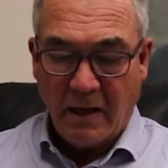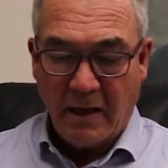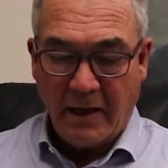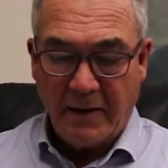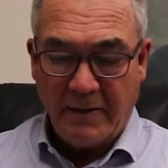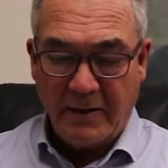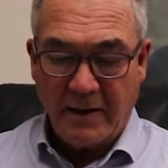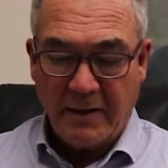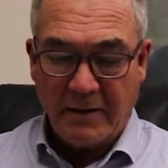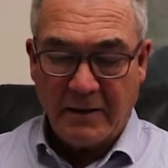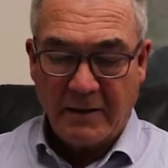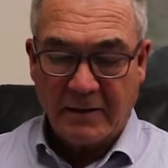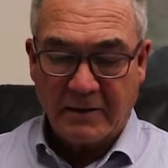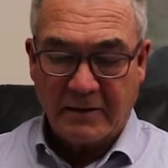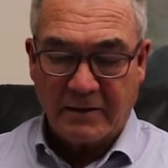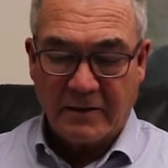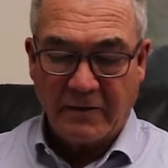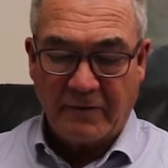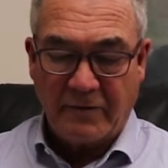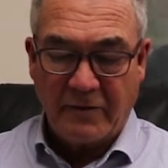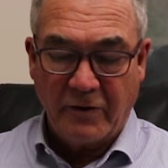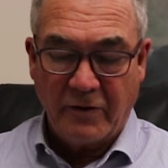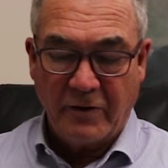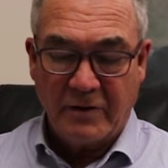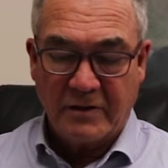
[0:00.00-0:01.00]
And then there's
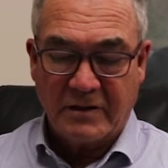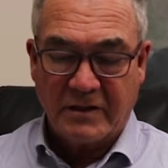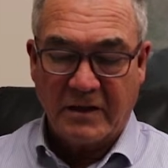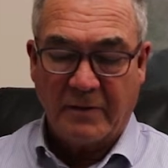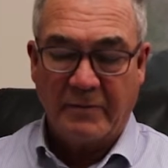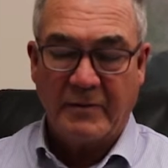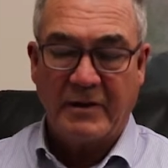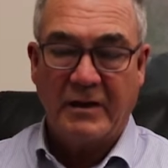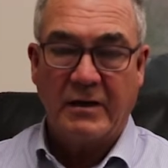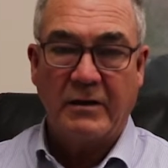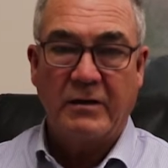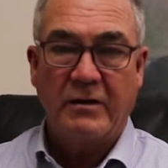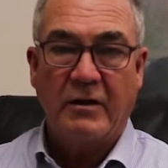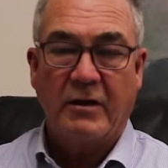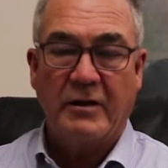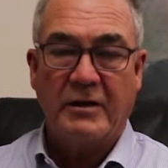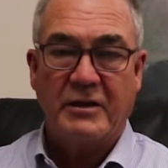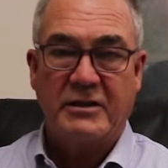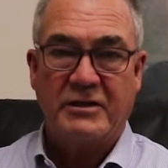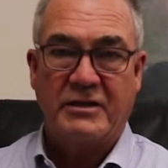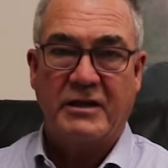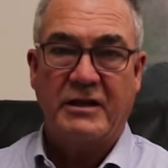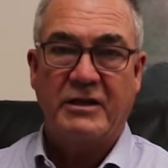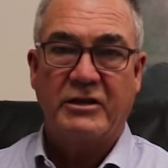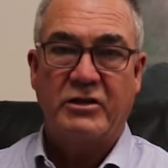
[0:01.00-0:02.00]
deferred some of the
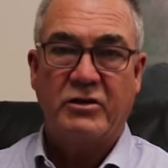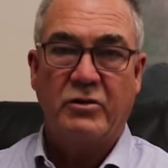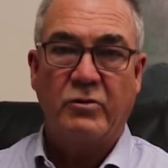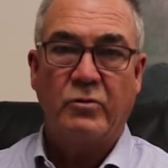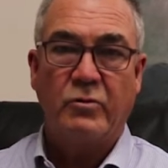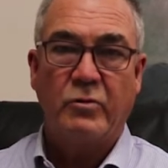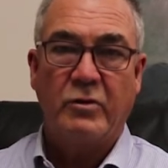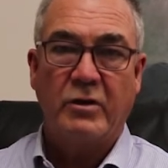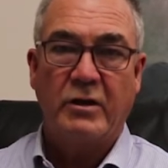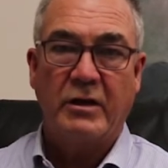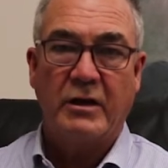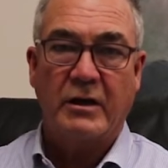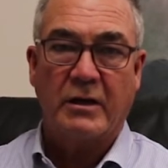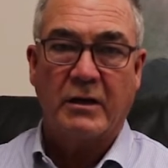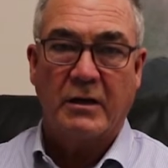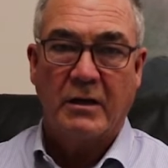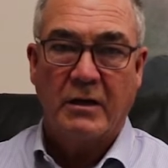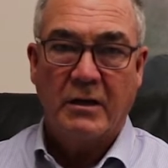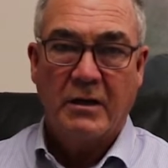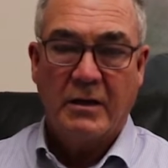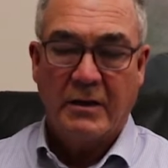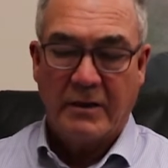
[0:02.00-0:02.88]
non-essential work